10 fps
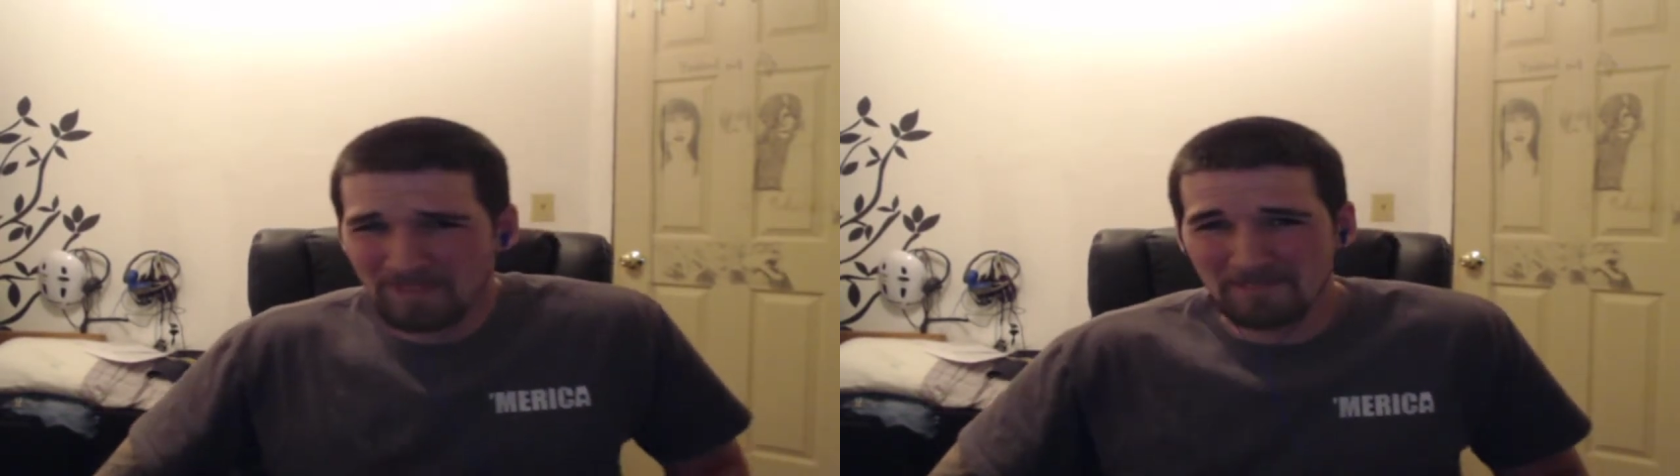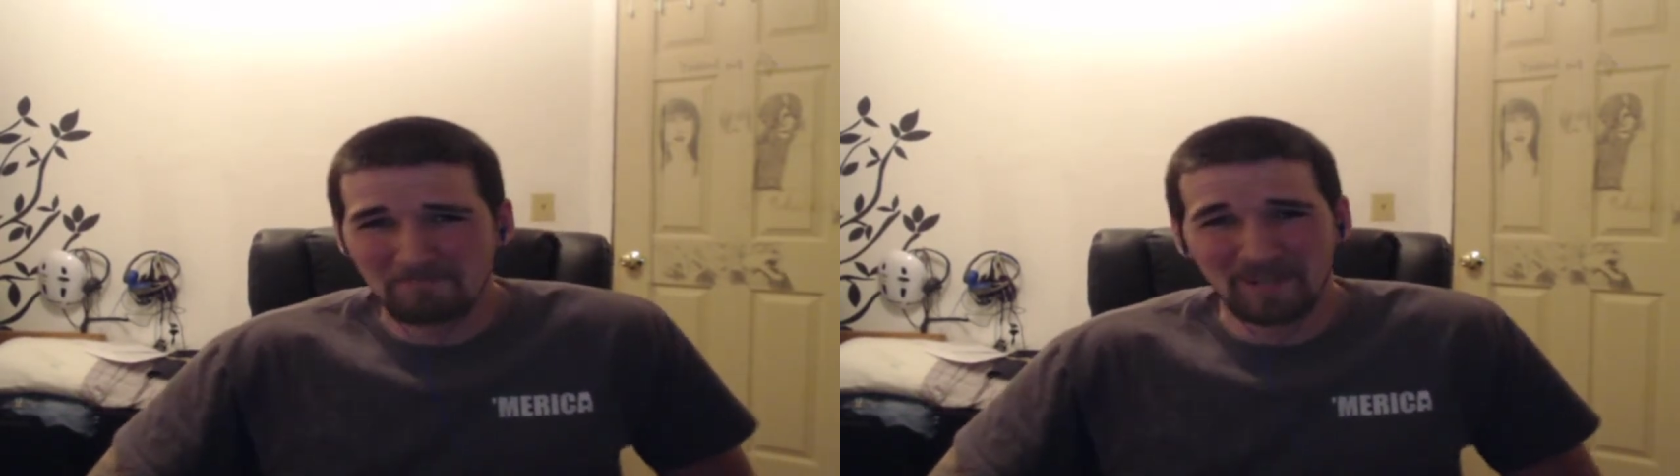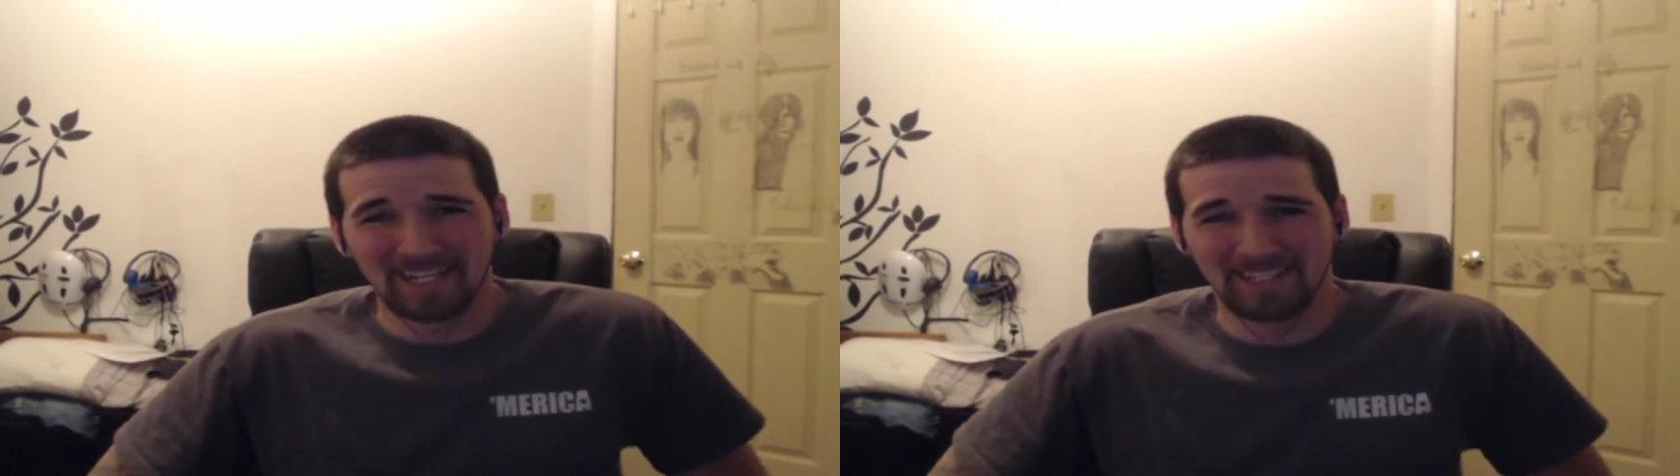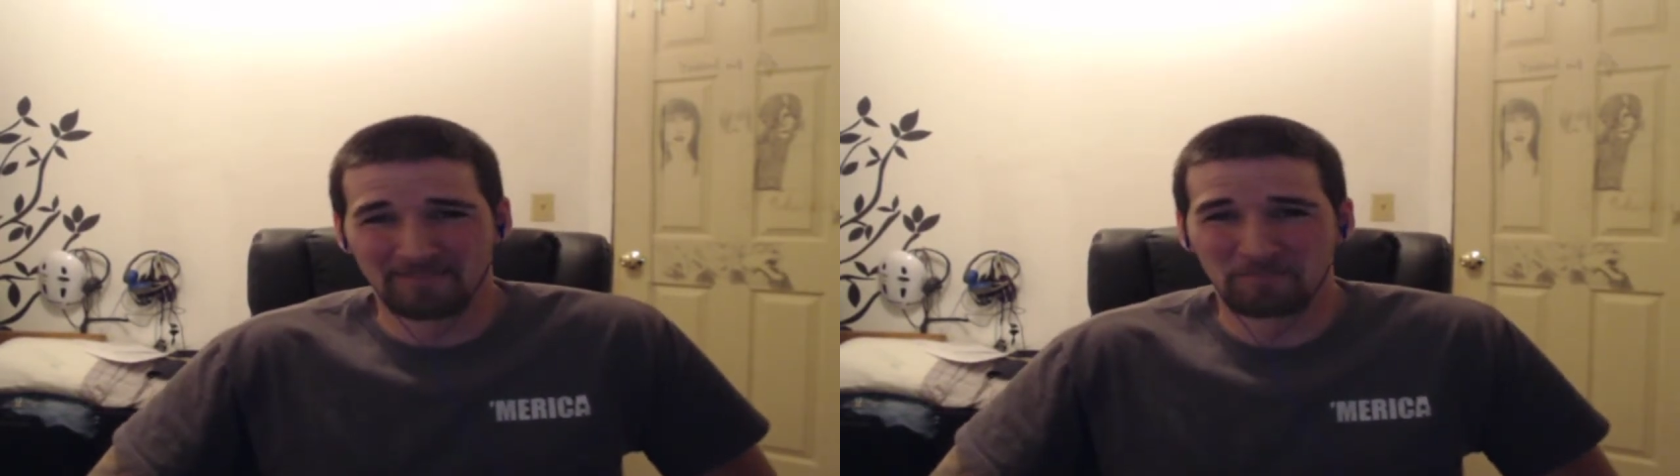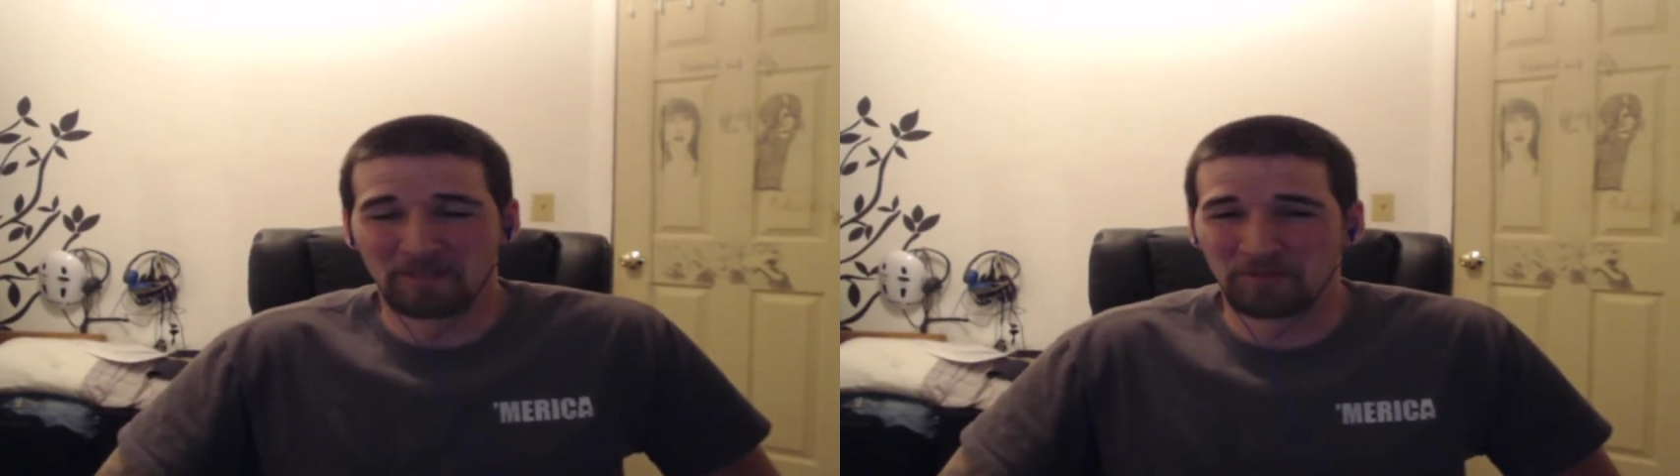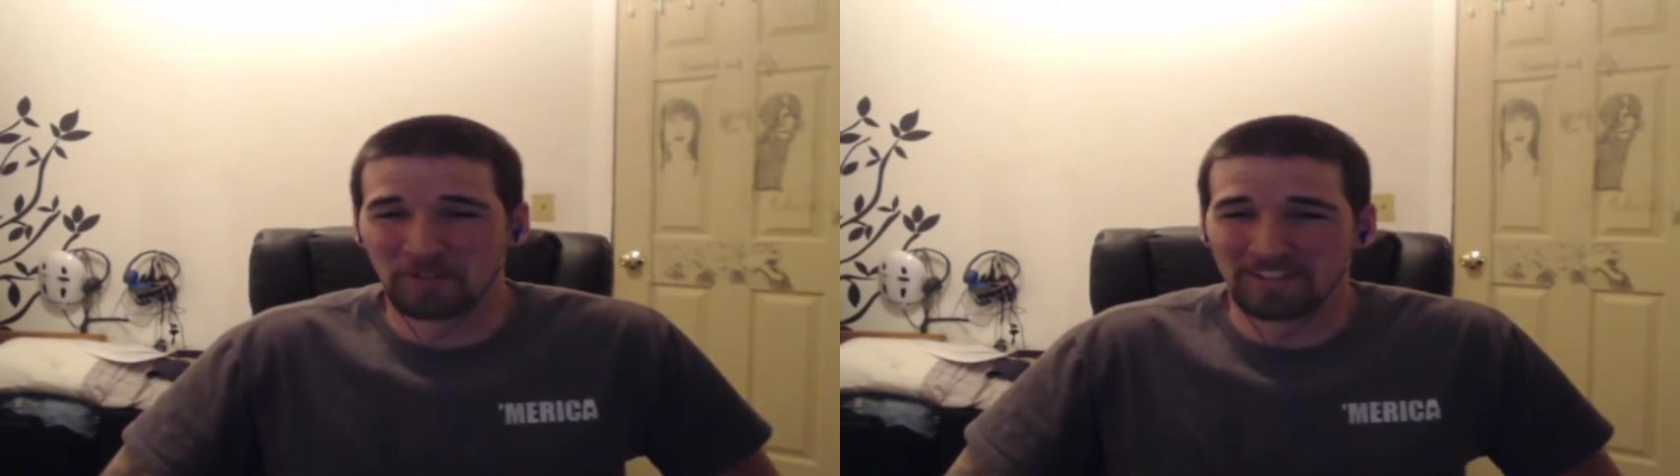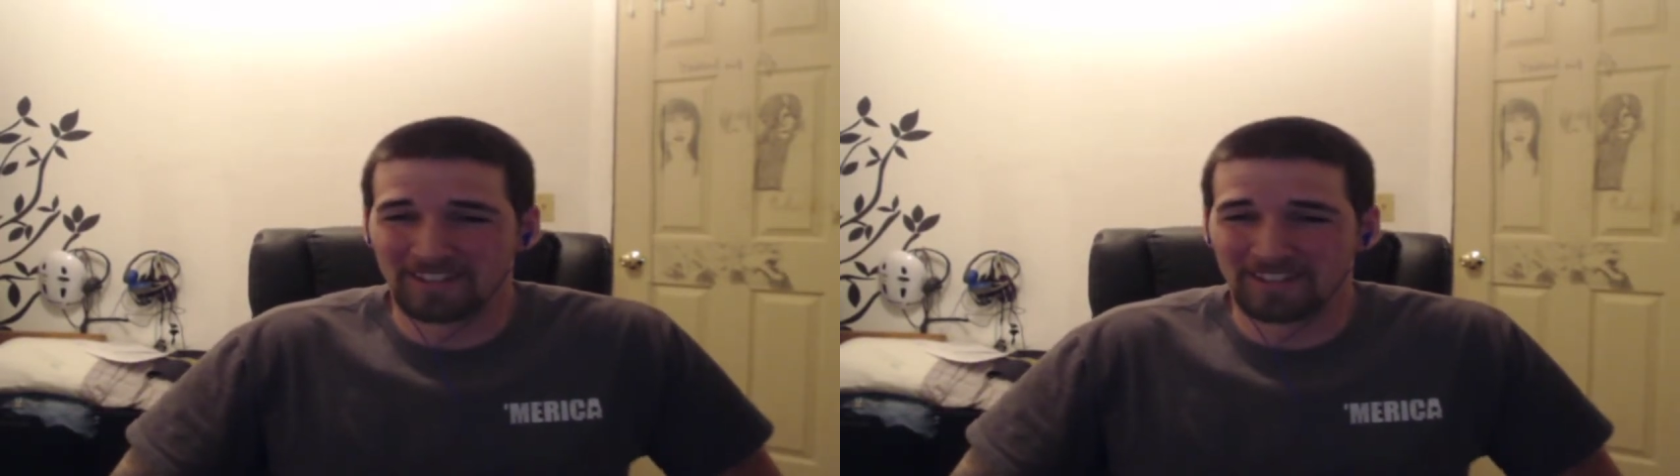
man if you